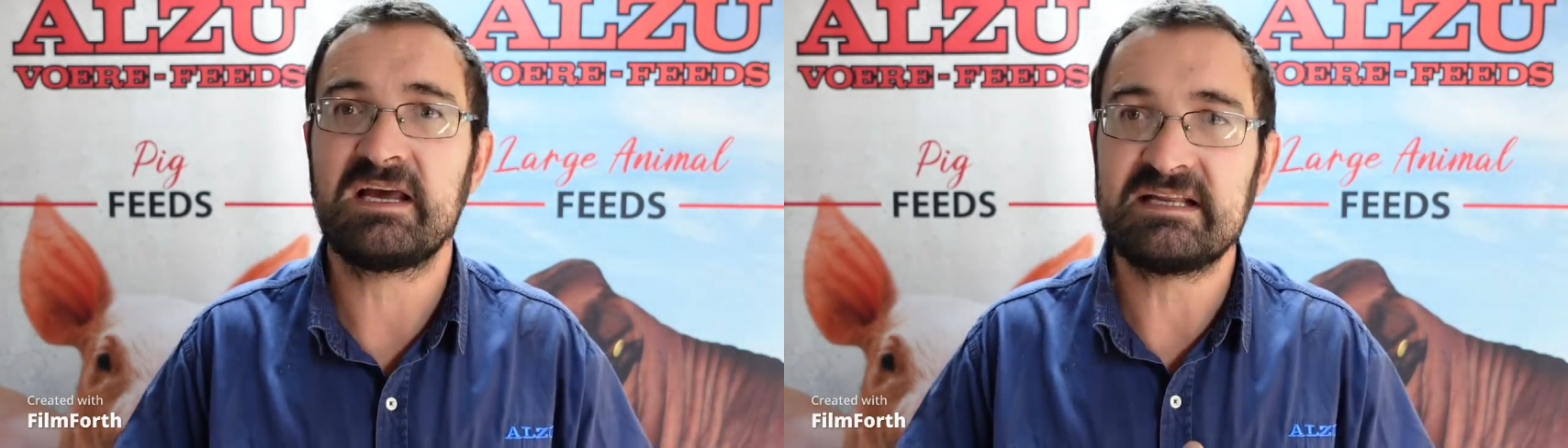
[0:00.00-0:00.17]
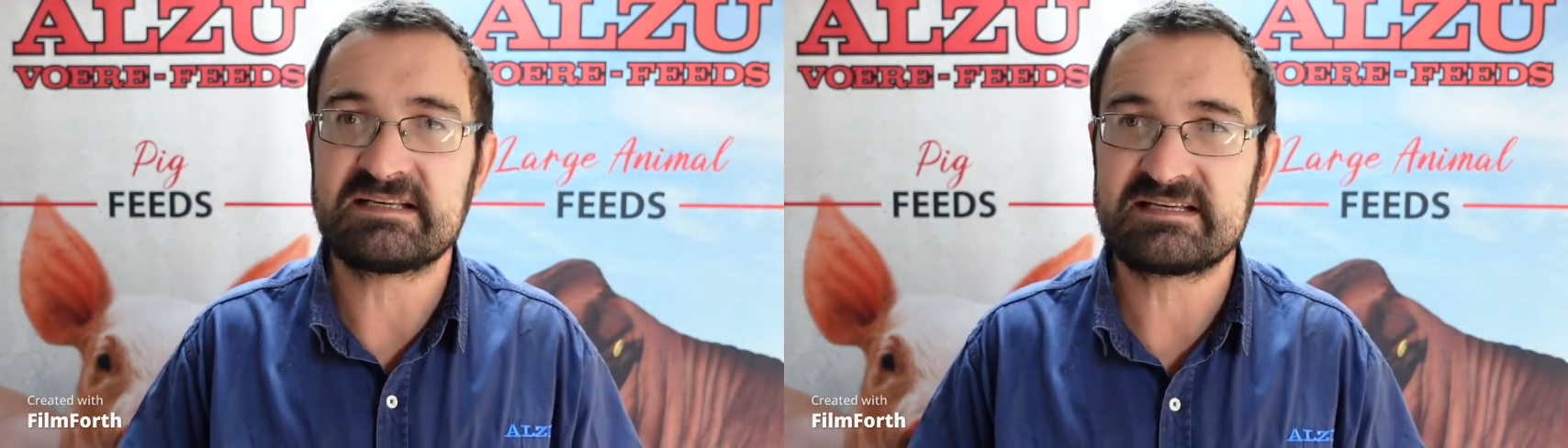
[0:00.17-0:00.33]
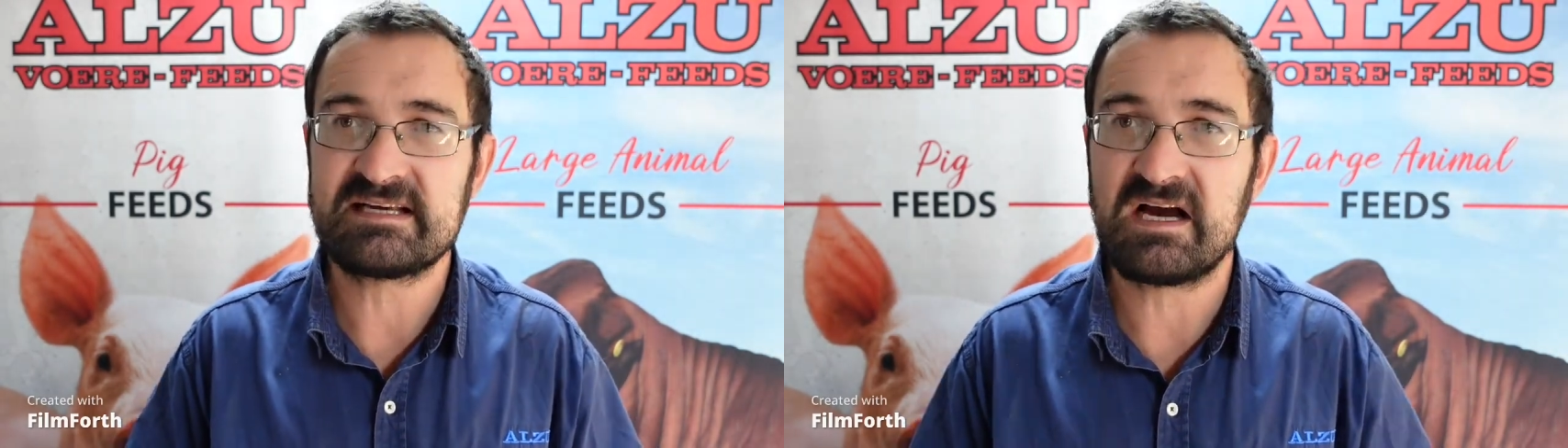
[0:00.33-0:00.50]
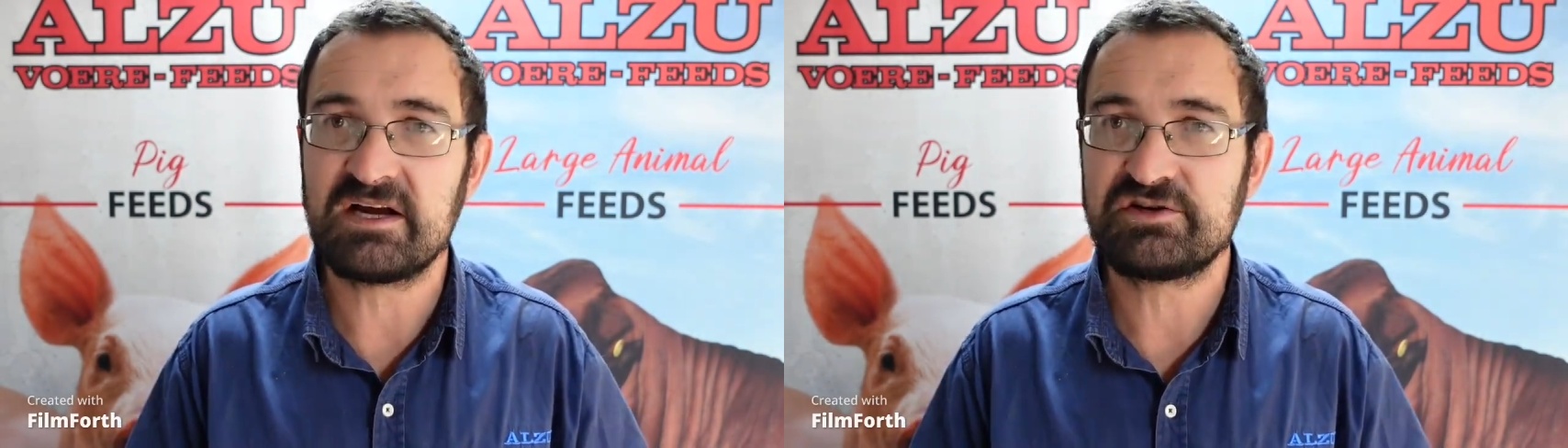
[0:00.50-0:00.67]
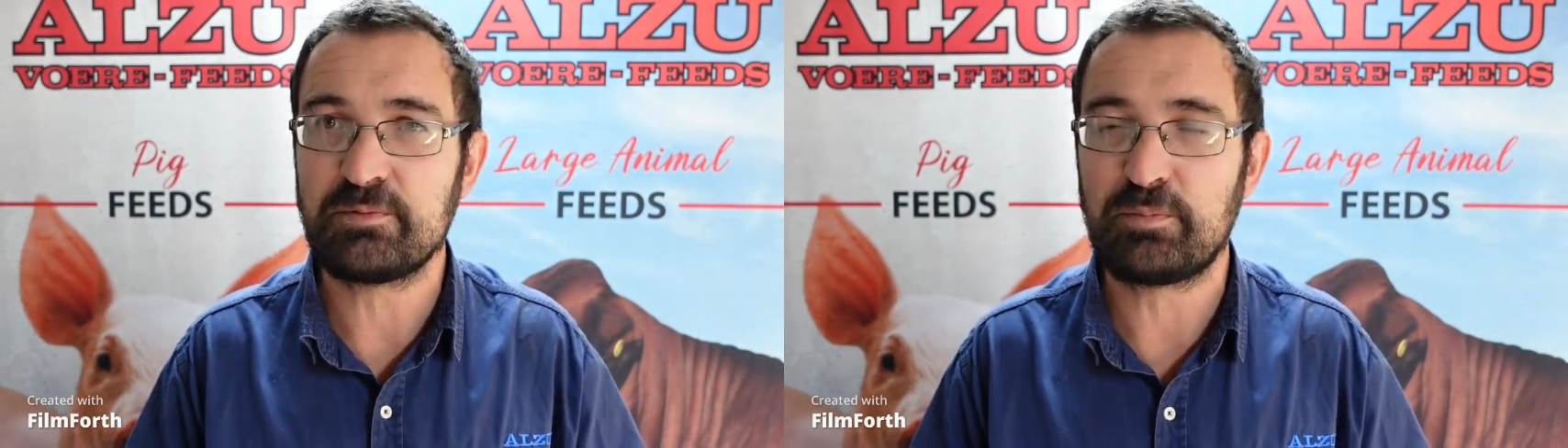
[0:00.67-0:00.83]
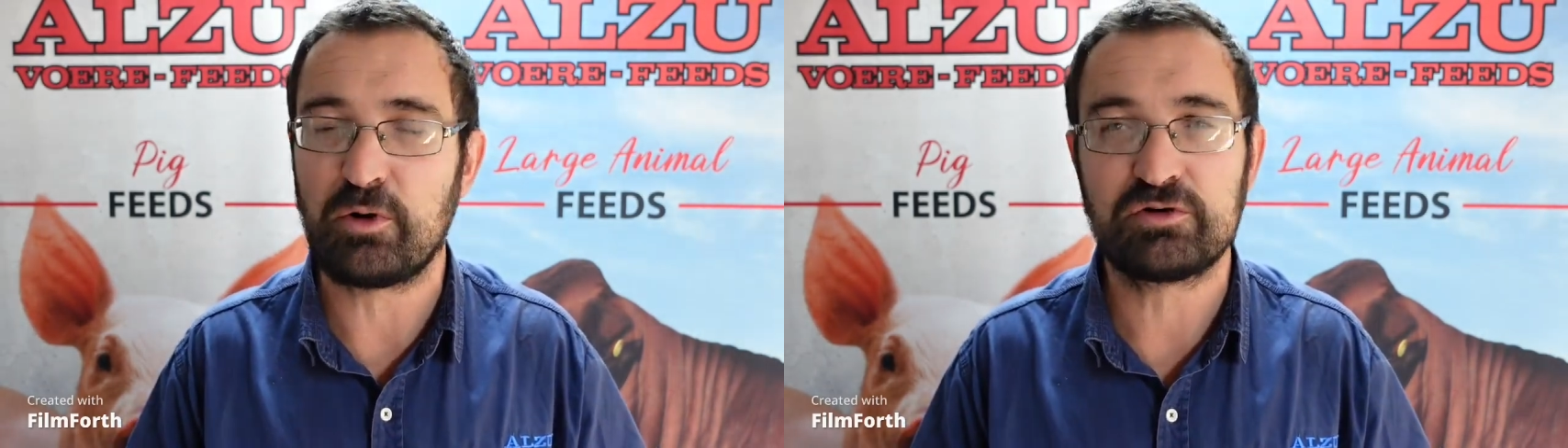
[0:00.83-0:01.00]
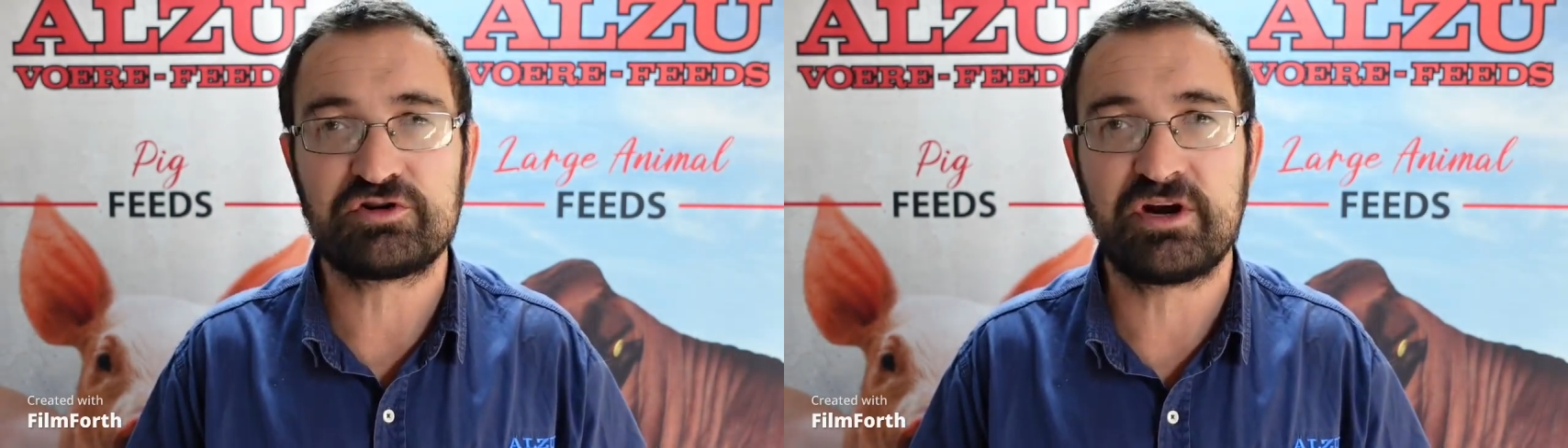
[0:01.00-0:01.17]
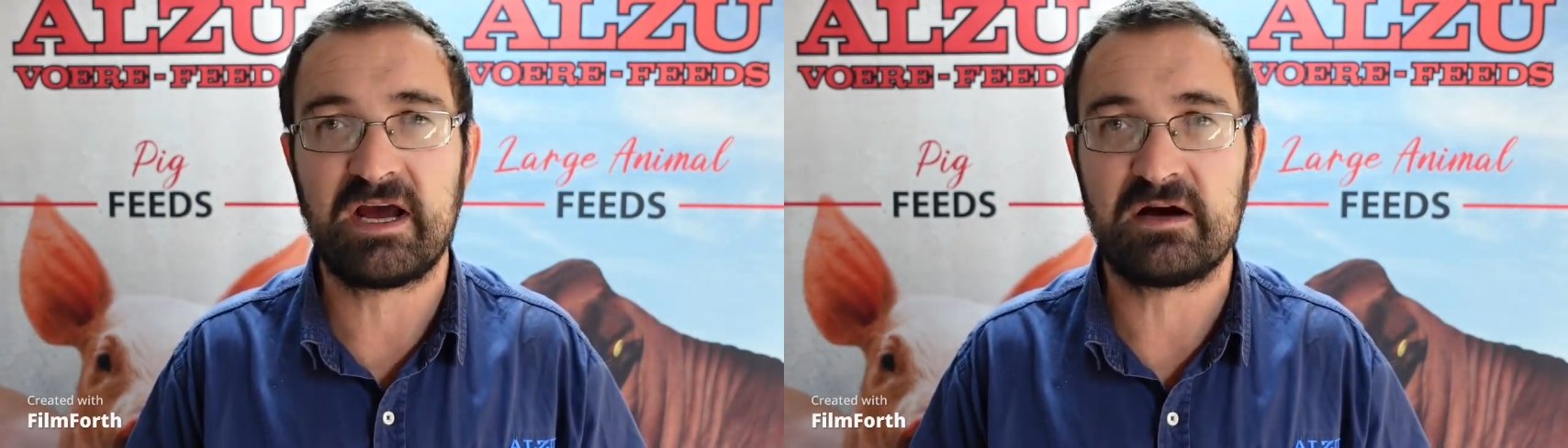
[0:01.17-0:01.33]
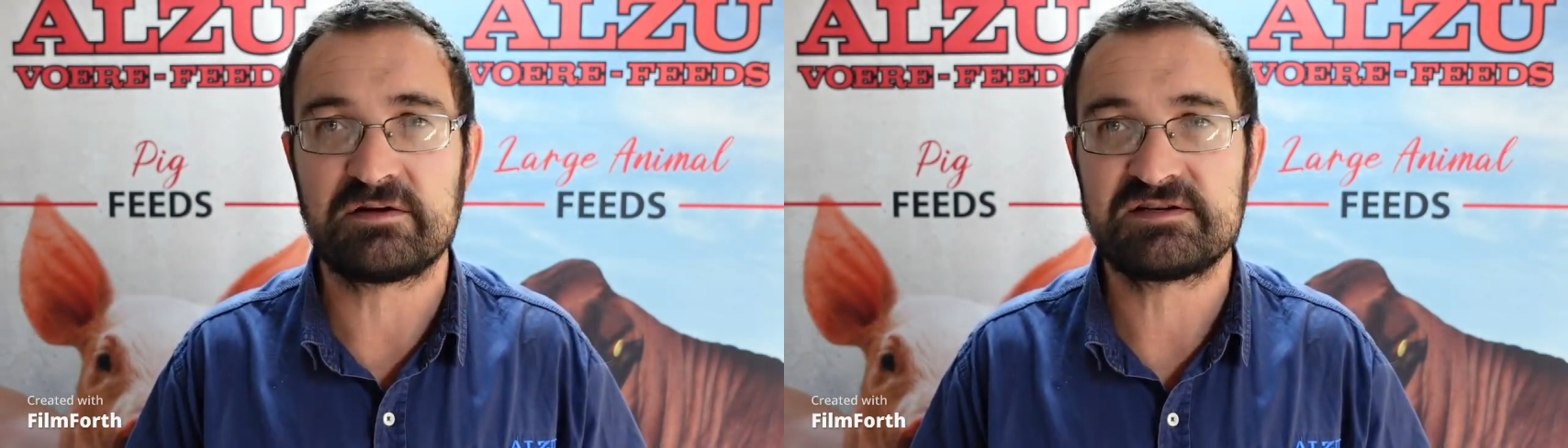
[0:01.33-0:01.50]
inside your poultry
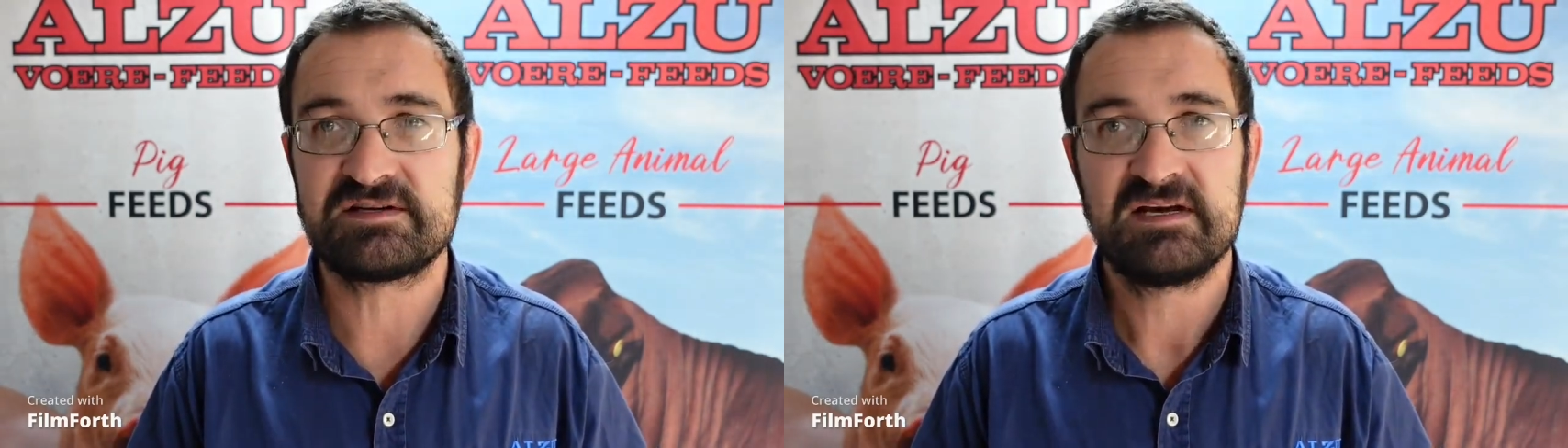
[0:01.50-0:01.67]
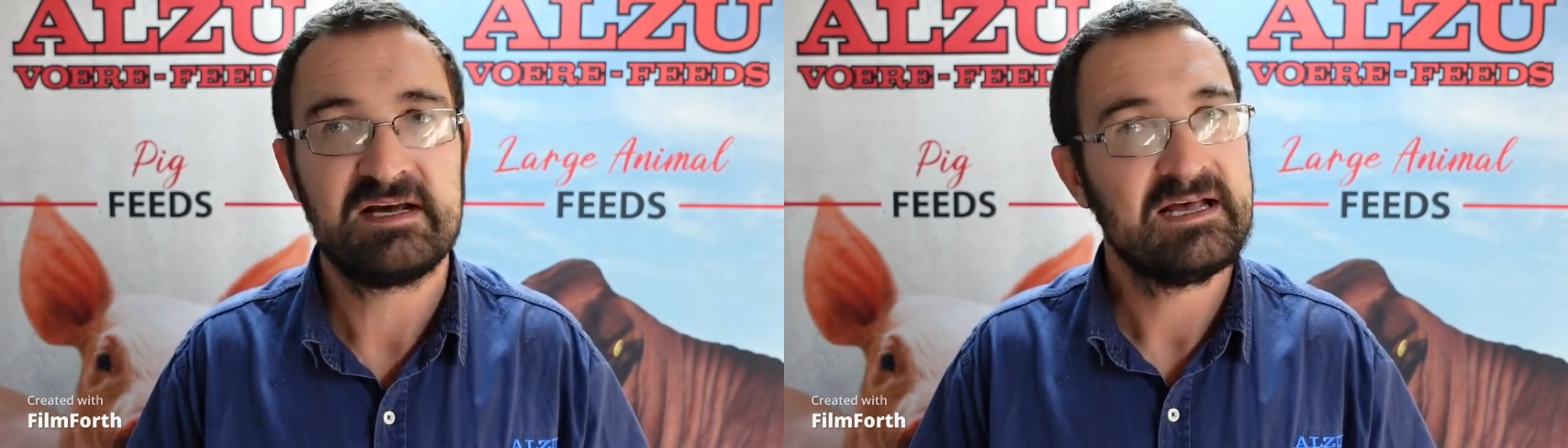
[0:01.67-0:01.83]
house,